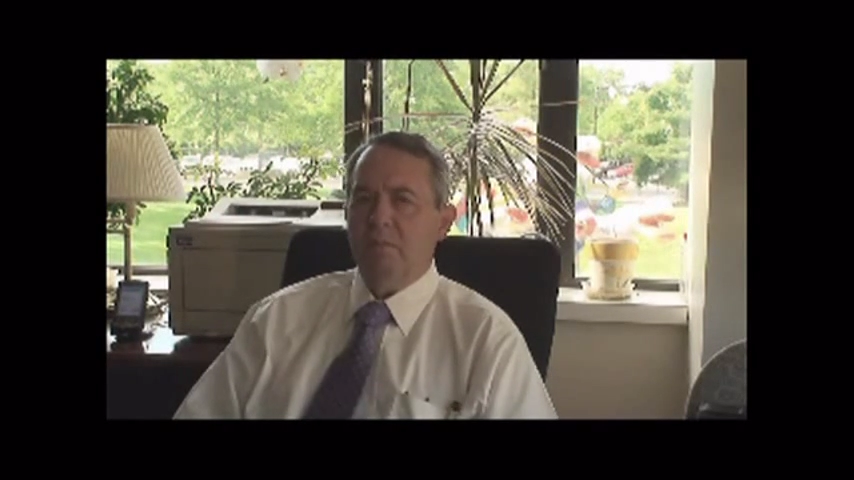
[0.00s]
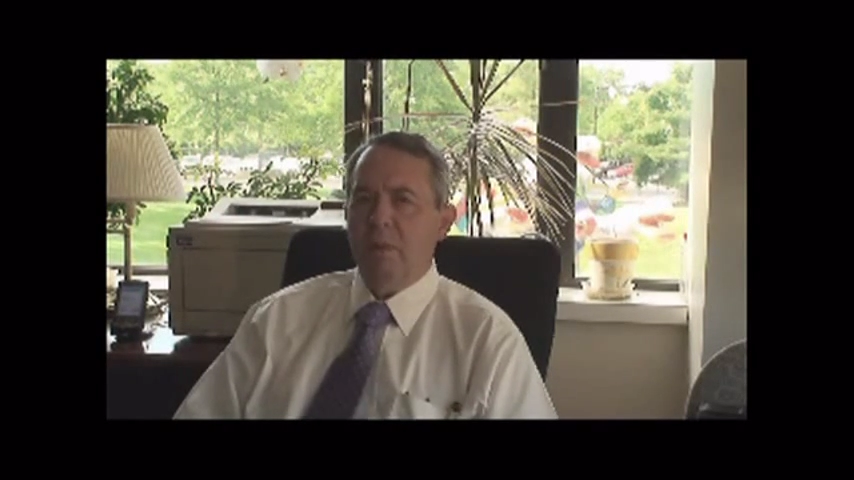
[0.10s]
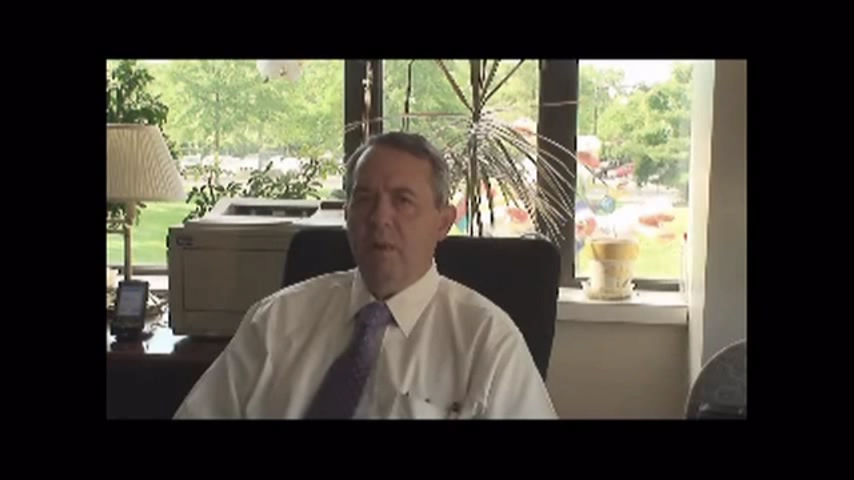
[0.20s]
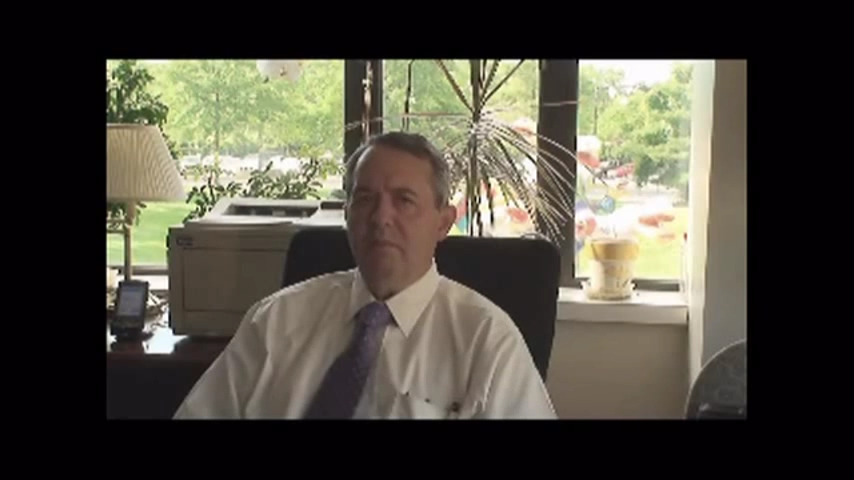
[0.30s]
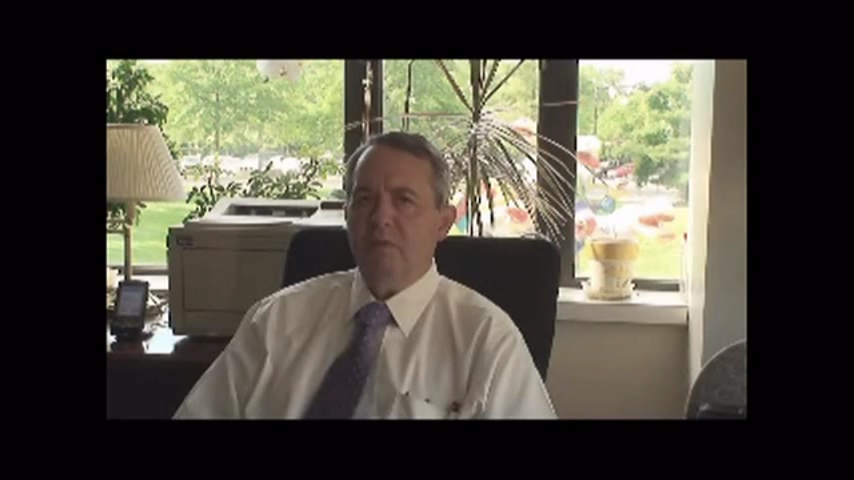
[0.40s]

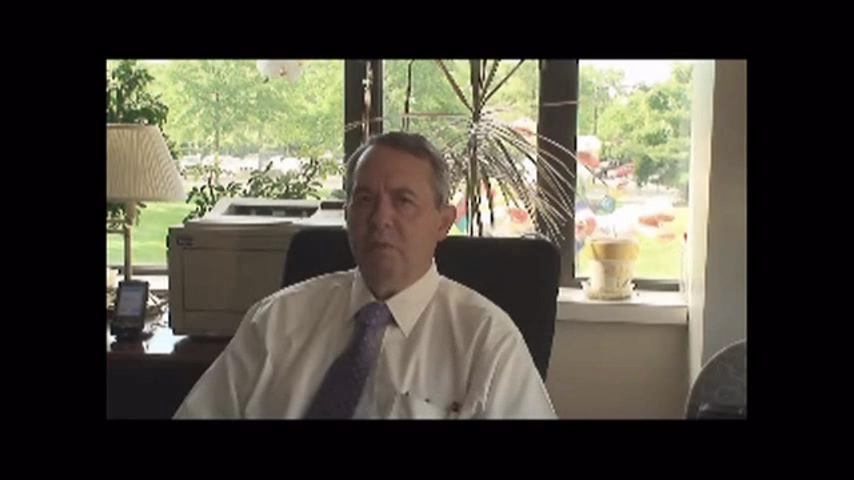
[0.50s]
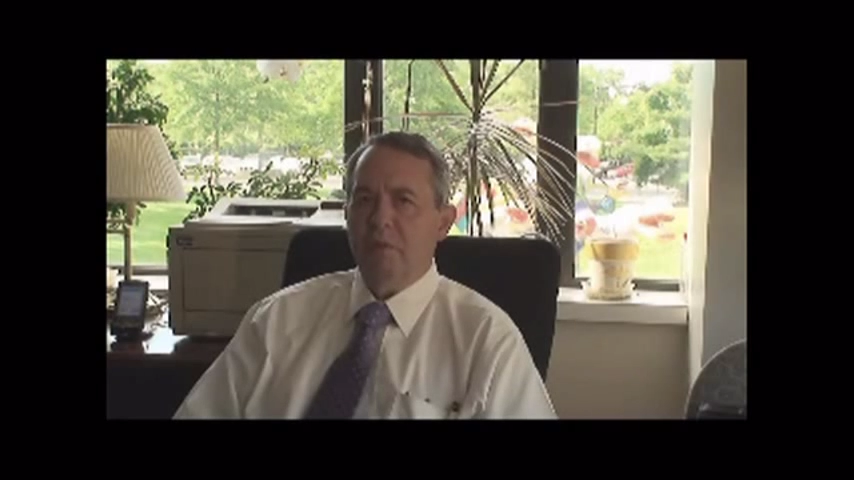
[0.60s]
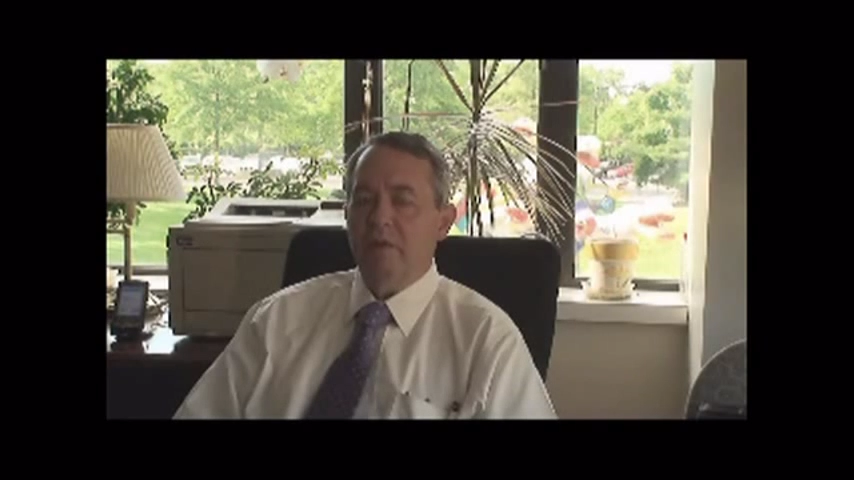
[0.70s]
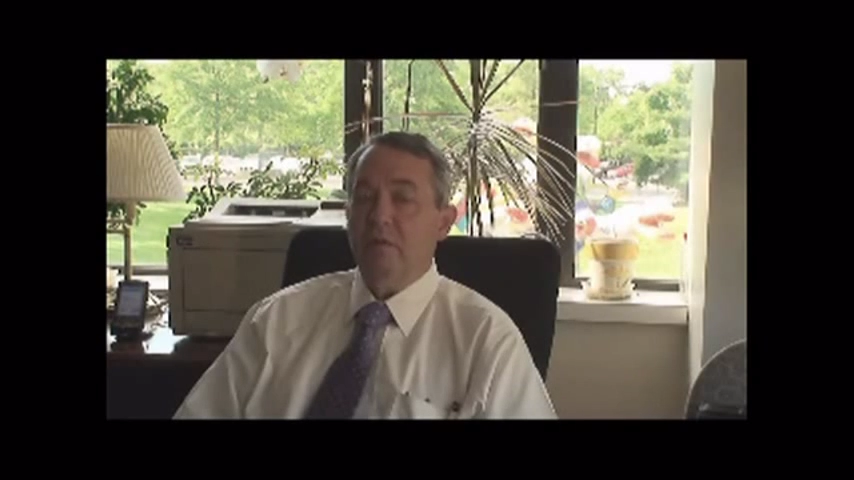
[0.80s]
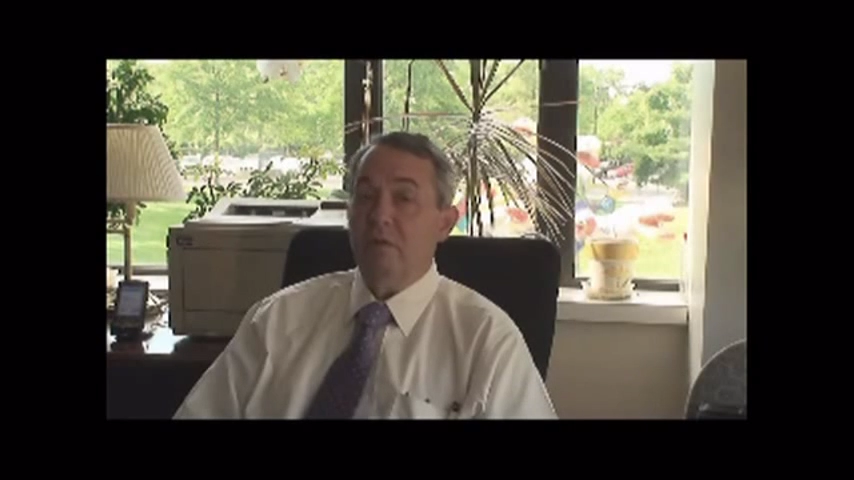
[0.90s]
pumps the
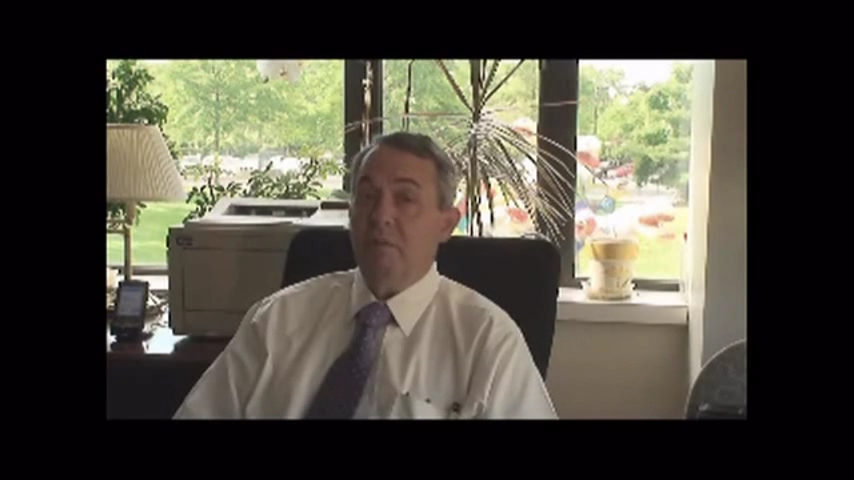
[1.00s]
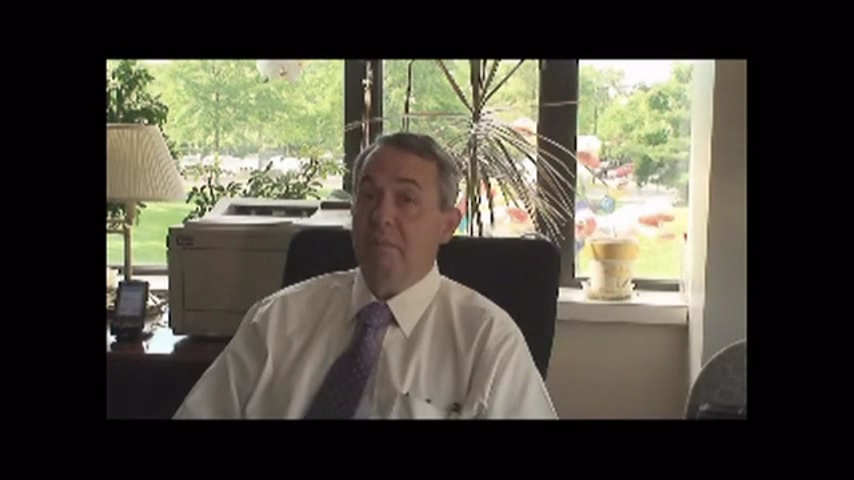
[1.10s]
blood to the